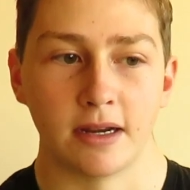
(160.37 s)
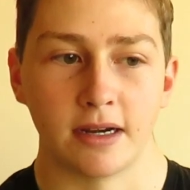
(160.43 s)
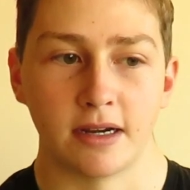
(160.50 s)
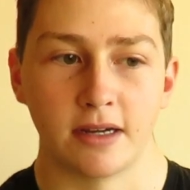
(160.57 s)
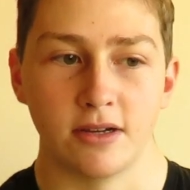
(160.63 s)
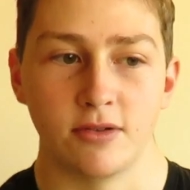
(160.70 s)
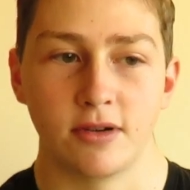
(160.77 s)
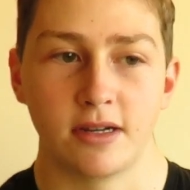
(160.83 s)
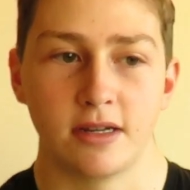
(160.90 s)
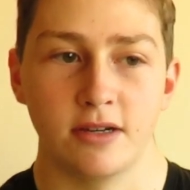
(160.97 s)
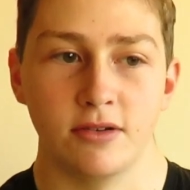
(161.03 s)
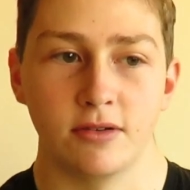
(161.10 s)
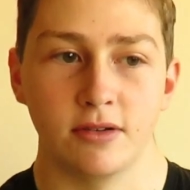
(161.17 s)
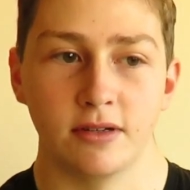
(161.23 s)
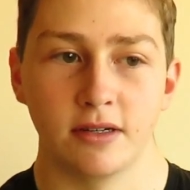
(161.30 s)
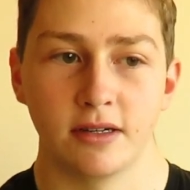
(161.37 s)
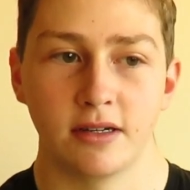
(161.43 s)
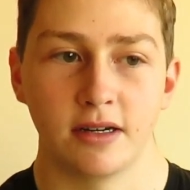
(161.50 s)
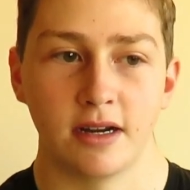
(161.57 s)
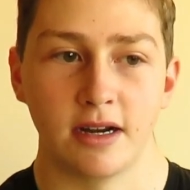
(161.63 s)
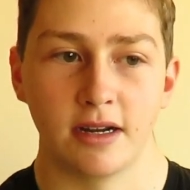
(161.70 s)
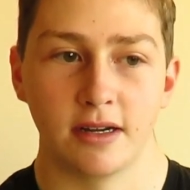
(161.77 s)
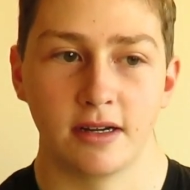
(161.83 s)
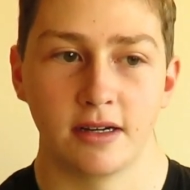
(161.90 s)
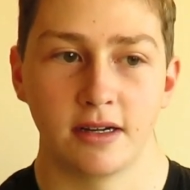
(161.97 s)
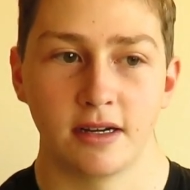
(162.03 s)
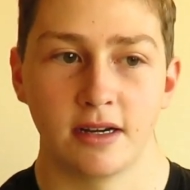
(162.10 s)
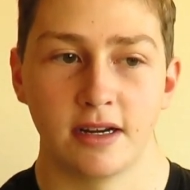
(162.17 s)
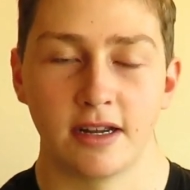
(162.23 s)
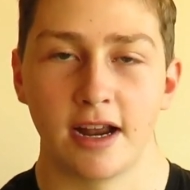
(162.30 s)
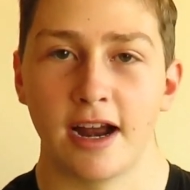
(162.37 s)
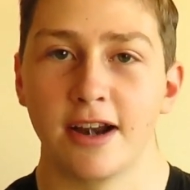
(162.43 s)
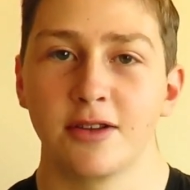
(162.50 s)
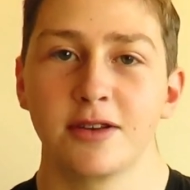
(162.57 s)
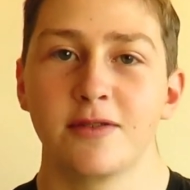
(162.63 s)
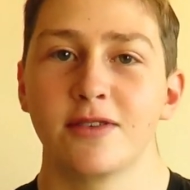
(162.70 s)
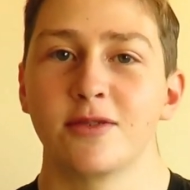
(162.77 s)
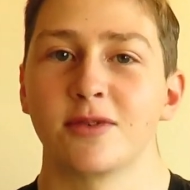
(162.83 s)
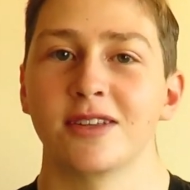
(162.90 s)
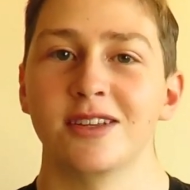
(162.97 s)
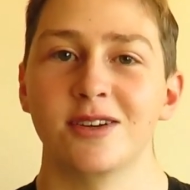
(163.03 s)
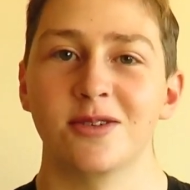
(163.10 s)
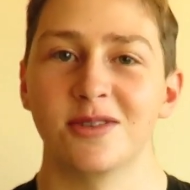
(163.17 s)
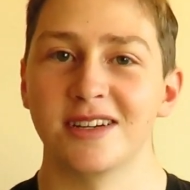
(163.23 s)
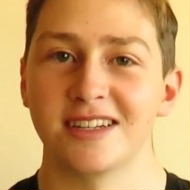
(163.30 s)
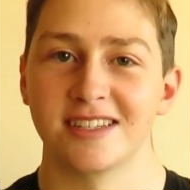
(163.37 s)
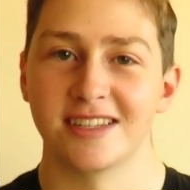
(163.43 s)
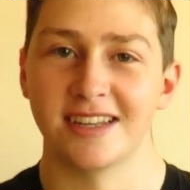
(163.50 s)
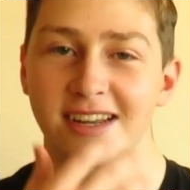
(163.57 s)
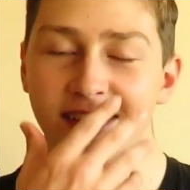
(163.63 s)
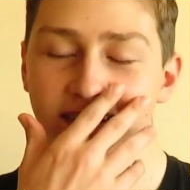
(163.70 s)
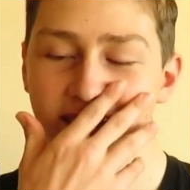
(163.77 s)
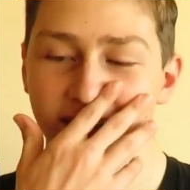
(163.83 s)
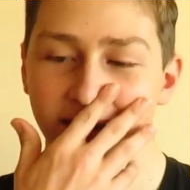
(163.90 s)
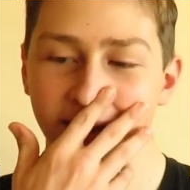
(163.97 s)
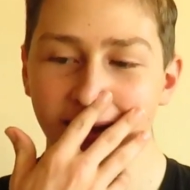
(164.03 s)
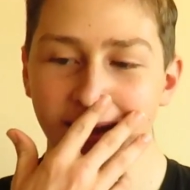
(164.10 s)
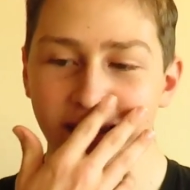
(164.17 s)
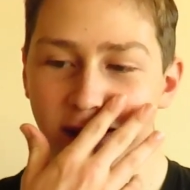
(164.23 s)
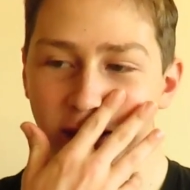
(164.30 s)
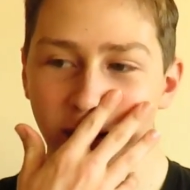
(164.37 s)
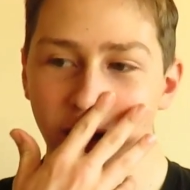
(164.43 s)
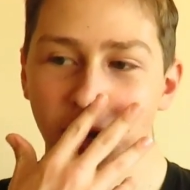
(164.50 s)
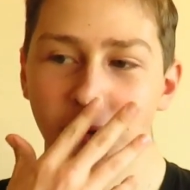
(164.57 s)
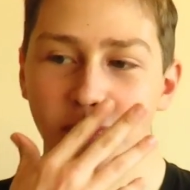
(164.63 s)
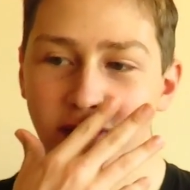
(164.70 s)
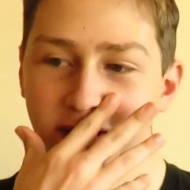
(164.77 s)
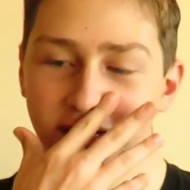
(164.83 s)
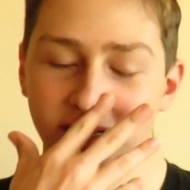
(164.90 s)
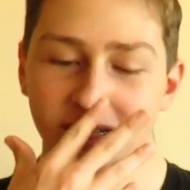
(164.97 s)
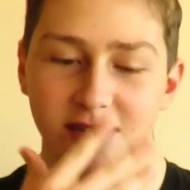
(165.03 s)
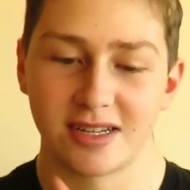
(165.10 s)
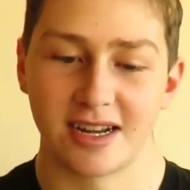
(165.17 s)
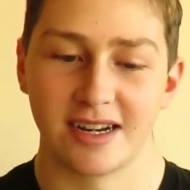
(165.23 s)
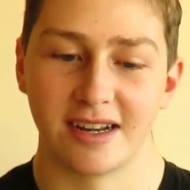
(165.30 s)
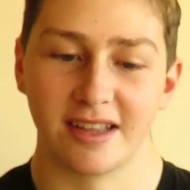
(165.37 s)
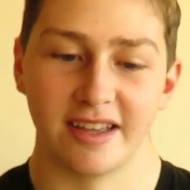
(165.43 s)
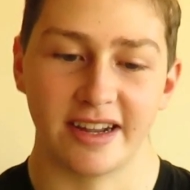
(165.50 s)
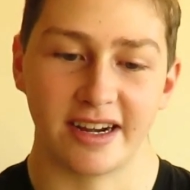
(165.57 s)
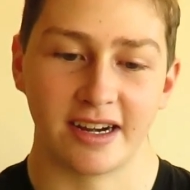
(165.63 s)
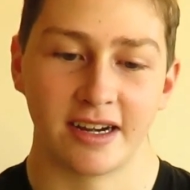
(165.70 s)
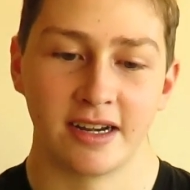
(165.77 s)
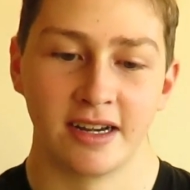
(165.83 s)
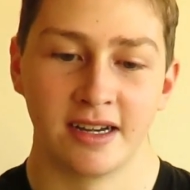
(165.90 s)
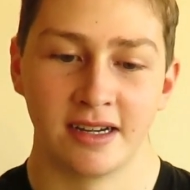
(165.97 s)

like you, you, I don't even really know what to say, but it's just kind of like,